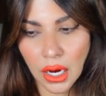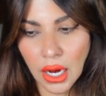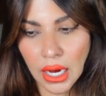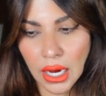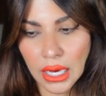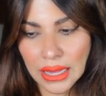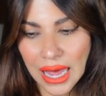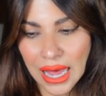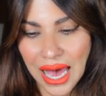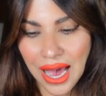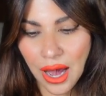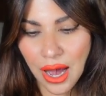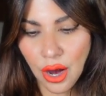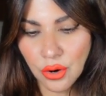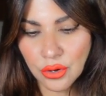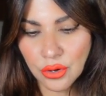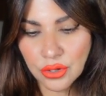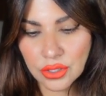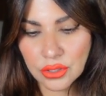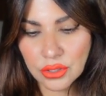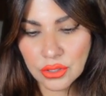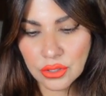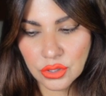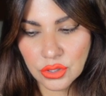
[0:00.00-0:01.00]

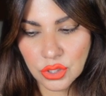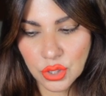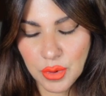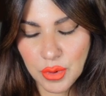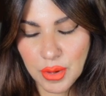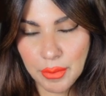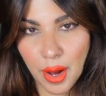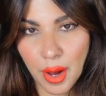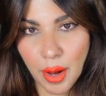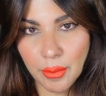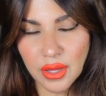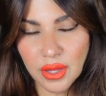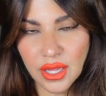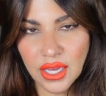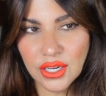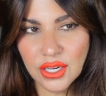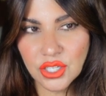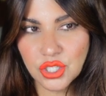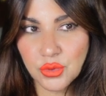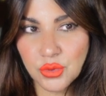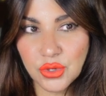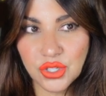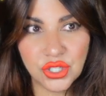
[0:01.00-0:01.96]
allowed to be published,